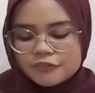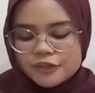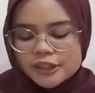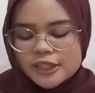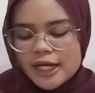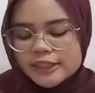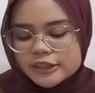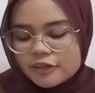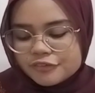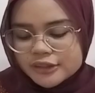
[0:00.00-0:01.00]
we need the
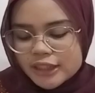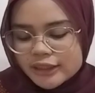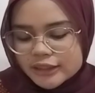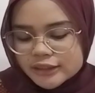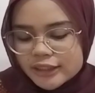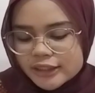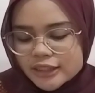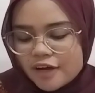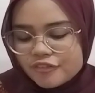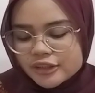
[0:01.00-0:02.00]
agent of the changes that
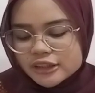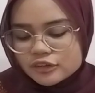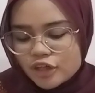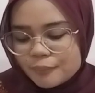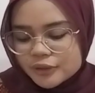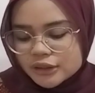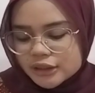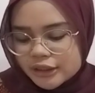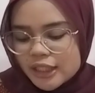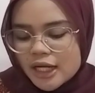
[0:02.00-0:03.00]
is having the strong
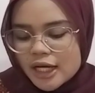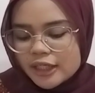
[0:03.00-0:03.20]
position,